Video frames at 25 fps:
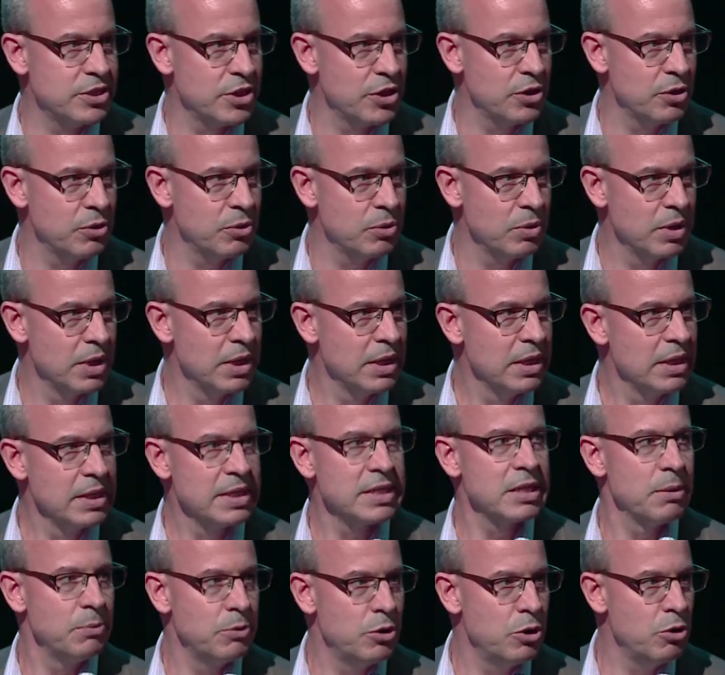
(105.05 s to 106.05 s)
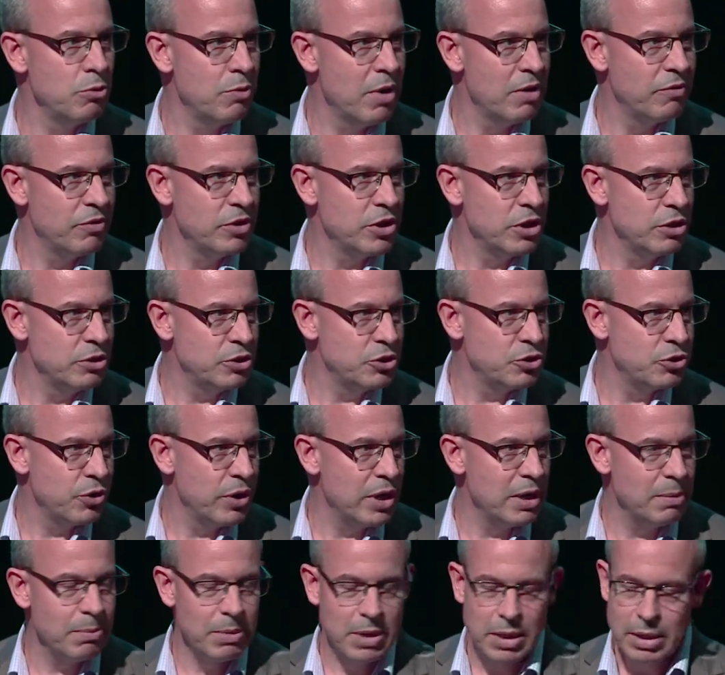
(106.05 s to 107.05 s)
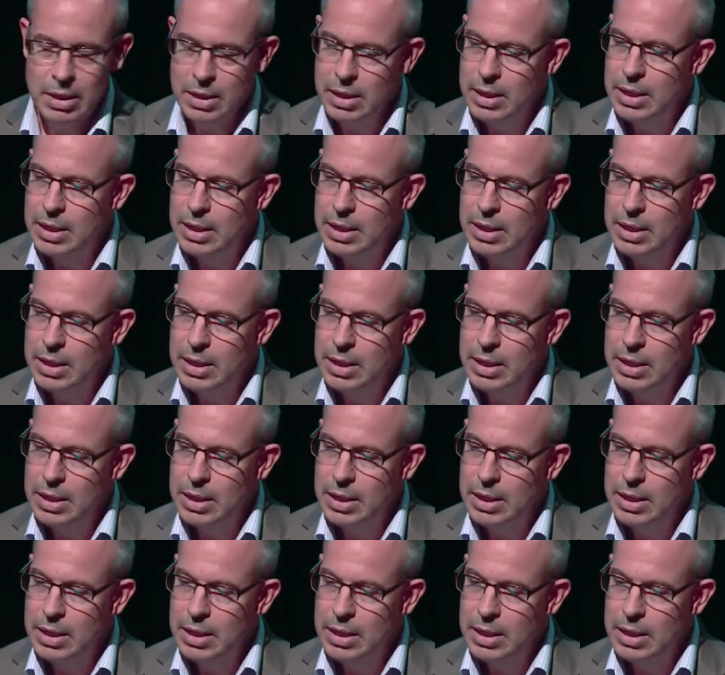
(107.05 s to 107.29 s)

to some new revenue stream.